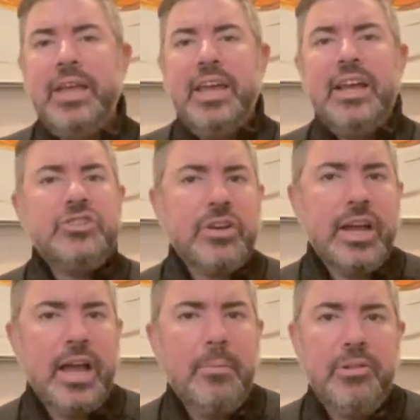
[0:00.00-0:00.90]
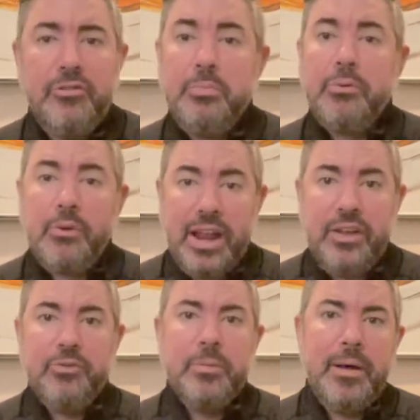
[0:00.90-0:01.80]
it took a couple of
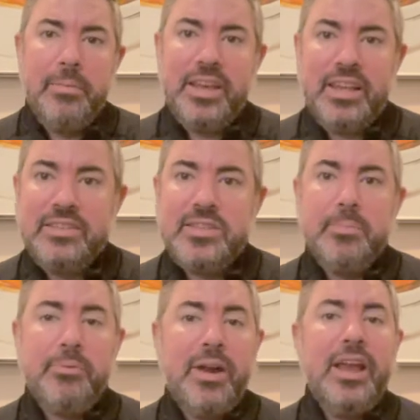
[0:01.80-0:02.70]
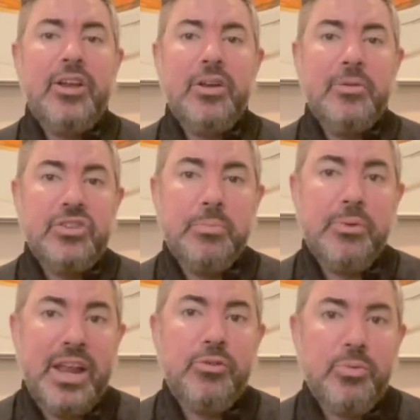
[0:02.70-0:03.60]
brave Republicans to
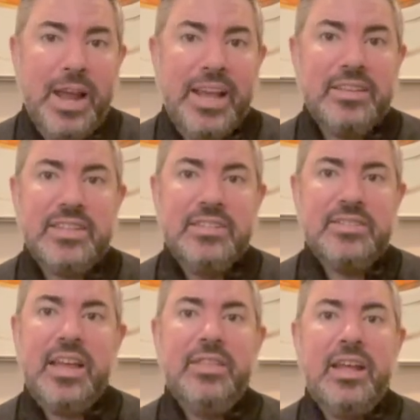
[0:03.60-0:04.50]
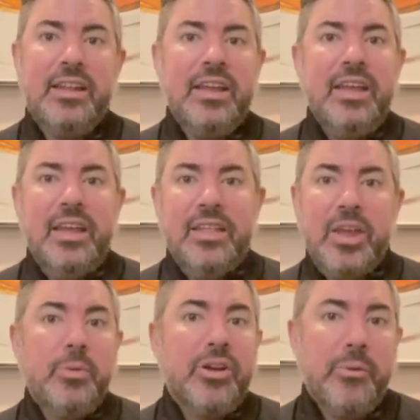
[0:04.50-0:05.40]
break ranks and say that they
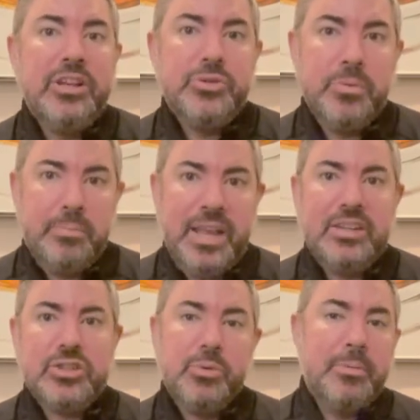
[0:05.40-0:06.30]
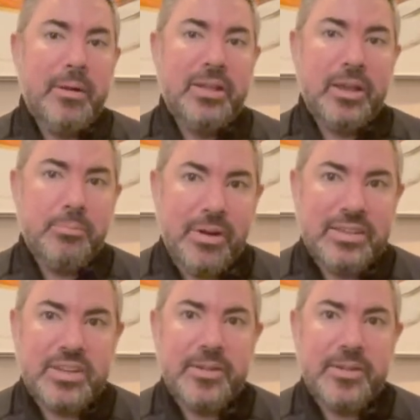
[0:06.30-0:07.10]
were going to impeach the Republican president.